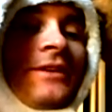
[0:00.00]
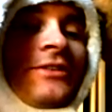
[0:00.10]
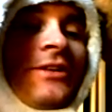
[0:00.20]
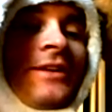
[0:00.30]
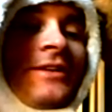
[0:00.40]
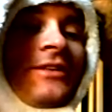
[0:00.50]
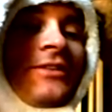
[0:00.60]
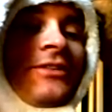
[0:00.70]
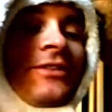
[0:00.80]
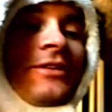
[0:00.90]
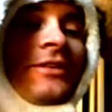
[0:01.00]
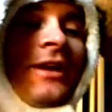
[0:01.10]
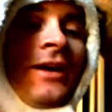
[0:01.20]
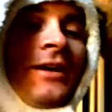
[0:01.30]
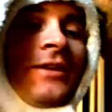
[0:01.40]
the Descendants
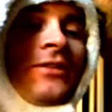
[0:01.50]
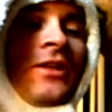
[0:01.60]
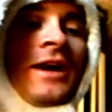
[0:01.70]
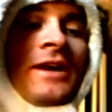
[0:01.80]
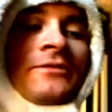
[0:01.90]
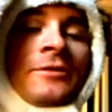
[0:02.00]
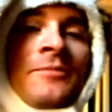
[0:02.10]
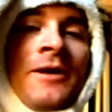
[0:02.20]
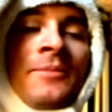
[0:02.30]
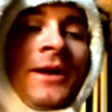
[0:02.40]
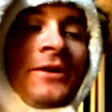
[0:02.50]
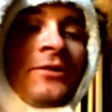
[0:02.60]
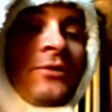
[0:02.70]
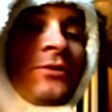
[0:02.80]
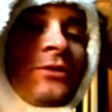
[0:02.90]
line from I'm Not
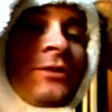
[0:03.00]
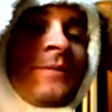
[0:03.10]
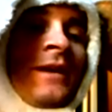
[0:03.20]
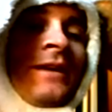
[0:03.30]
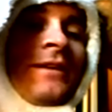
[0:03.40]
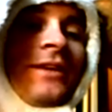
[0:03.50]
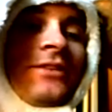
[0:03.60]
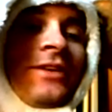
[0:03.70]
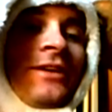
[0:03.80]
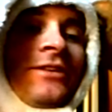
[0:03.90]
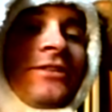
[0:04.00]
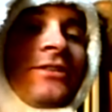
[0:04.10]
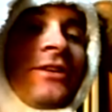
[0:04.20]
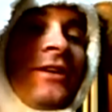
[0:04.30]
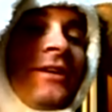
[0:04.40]
a Loser that
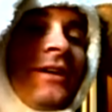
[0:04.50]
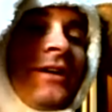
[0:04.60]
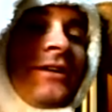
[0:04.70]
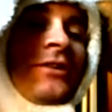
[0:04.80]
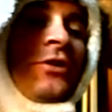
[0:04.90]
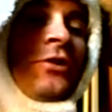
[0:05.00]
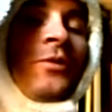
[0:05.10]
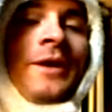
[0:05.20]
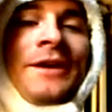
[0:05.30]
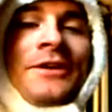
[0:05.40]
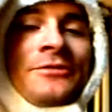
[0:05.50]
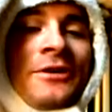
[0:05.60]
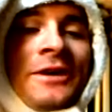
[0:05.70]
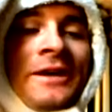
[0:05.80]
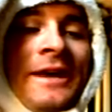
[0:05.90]
says, go away, you're
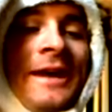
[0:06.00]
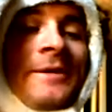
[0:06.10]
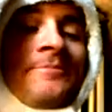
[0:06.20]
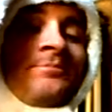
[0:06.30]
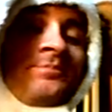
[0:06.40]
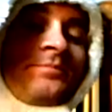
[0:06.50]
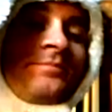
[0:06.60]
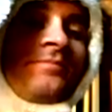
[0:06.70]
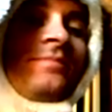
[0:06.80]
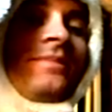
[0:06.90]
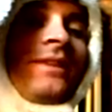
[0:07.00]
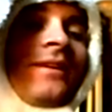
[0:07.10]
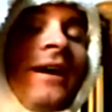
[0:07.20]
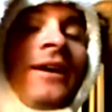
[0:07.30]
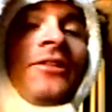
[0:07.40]
fucking gay.
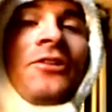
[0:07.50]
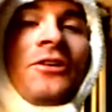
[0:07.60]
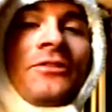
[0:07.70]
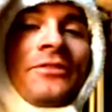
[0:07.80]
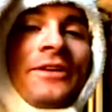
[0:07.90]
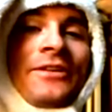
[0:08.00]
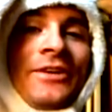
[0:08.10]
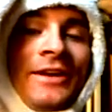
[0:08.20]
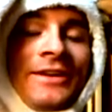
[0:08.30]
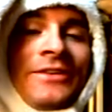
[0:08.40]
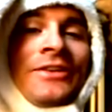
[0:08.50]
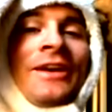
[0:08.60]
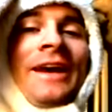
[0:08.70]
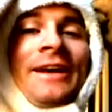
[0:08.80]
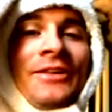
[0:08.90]
I love the Descendants,
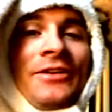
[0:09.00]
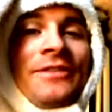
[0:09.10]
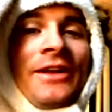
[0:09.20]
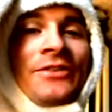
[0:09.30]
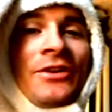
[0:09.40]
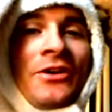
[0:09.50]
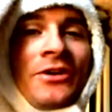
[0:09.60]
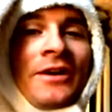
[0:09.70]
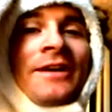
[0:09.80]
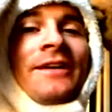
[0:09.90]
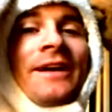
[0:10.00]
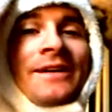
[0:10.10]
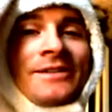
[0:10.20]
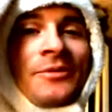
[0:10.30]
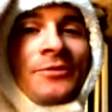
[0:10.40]
and I love that song,
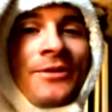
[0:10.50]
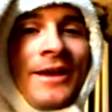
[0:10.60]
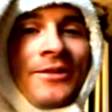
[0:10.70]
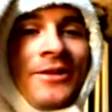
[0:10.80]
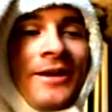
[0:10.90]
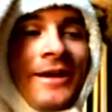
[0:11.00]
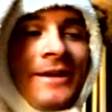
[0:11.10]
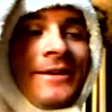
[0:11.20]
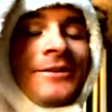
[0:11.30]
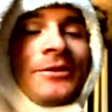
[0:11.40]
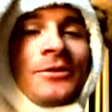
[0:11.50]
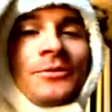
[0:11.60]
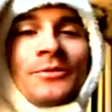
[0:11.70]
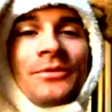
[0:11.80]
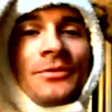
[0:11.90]
except for that line.
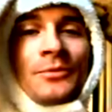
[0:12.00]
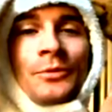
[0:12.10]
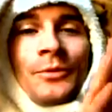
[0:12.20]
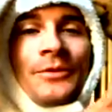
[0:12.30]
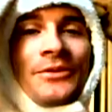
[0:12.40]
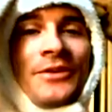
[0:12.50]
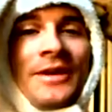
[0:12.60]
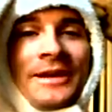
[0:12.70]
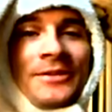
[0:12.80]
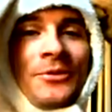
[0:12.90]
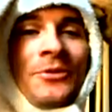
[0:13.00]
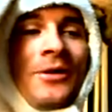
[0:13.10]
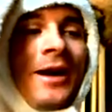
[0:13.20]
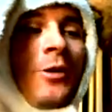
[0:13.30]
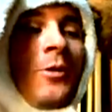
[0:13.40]
Ruins like the
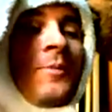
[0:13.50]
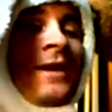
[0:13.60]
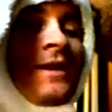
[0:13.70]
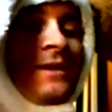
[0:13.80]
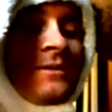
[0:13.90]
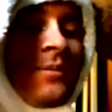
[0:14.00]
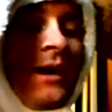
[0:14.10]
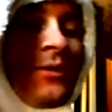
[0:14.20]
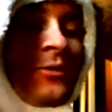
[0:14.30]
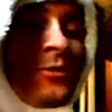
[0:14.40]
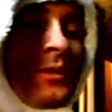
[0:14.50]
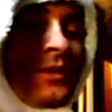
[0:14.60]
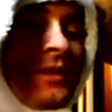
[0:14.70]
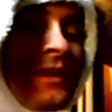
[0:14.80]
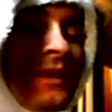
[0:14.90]
whole album. Milo's
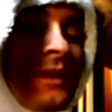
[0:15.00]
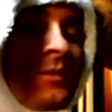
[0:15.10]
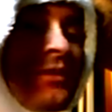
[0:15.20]
been kicking